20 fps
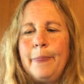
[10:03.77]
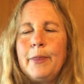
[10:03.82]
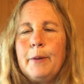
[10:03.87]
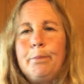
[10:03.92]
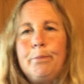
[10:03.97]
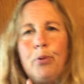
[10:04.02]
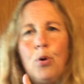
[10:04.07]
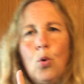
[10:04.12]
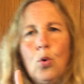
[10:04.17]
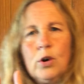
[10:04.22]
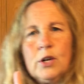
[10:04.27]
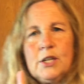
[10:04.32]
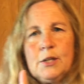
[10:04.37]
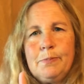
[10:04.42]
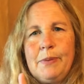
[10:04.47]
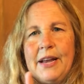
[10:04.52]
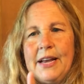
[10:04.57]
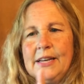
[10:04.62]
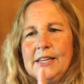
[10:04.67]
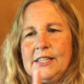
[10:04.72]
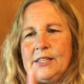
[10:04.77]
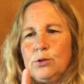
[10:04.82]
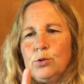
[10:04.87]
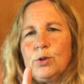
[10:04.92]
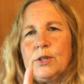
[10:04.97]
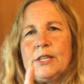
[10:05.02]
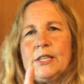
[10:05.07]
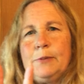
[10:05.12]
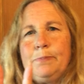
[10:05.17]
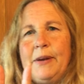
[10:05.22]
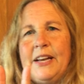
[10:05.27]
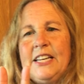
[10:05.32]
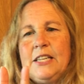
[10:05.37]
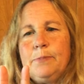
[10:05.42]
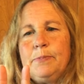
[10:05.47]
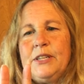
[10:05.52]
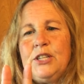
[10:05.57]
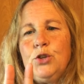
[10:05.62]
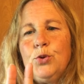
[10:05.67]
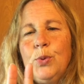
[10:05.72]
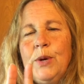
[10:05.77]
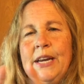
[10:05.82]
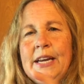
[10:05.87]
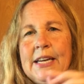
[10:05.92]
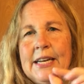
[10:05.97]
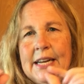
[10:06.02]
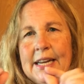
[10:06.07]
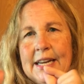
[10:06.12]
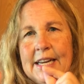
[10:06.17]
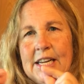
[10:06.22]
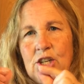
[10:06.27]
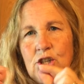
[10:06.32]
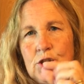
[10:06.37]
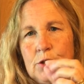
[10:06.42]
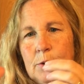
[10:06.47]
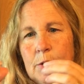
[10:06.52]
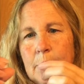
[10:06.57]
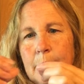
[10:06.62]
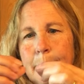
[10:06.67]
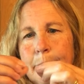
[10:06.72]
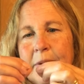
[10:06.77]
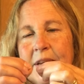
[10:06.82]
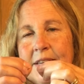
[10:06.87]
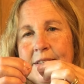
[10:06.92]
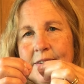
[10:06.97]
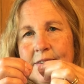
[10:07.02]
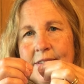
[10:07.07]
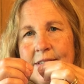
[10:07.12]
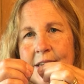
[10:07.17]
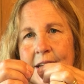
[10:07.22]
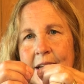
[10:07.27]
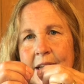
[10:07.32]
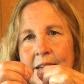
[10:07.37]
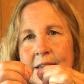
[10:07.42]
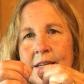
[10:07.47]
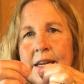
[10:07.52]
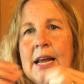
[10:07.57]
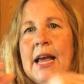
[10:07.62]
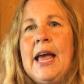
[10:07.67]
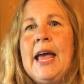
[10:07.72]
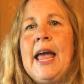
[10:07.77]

the pore space, or the space between each piece of sand